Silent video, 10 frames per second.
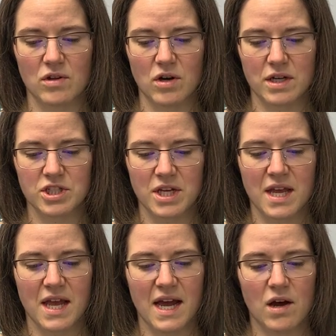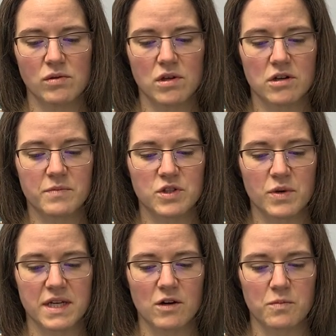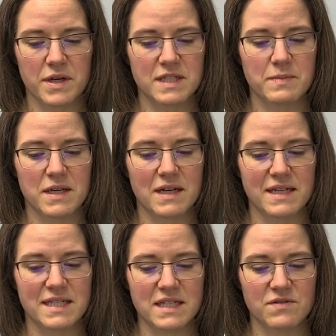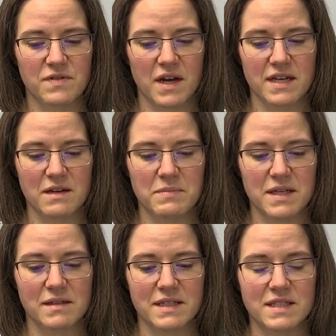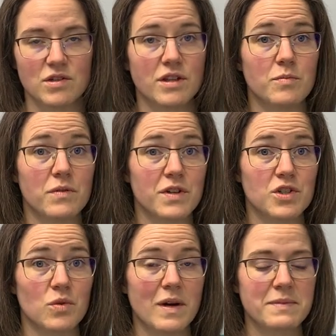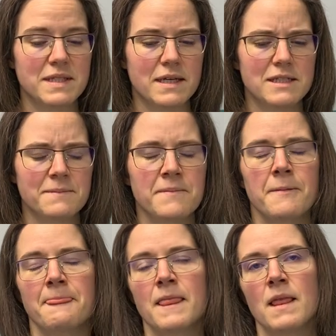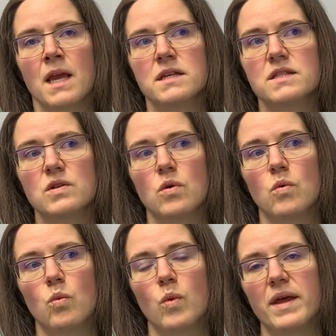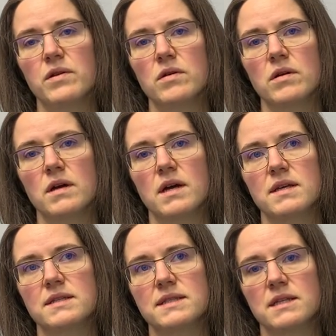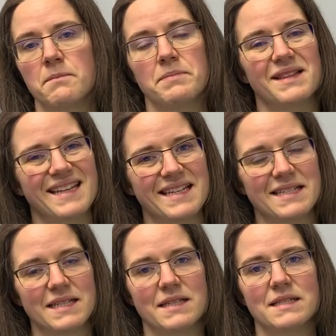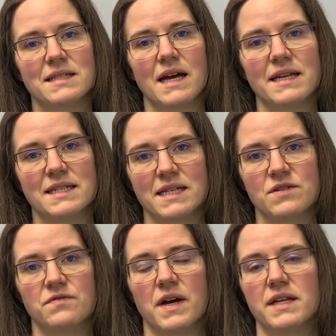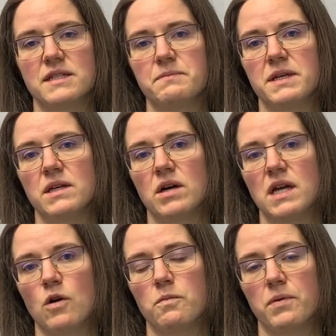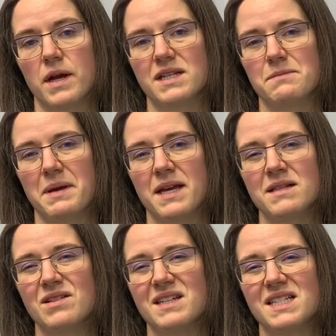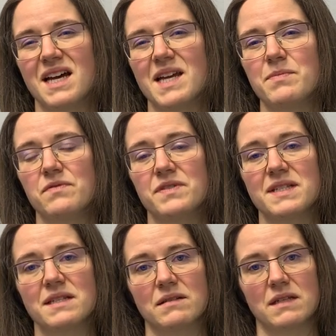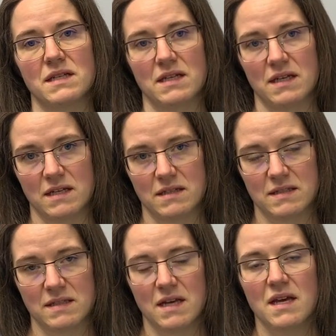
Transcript: Lodge? How long between outbreaks being identified and being listed on the provincial website? So whether some place is identified as being on outbreak depends on the type of facility it is.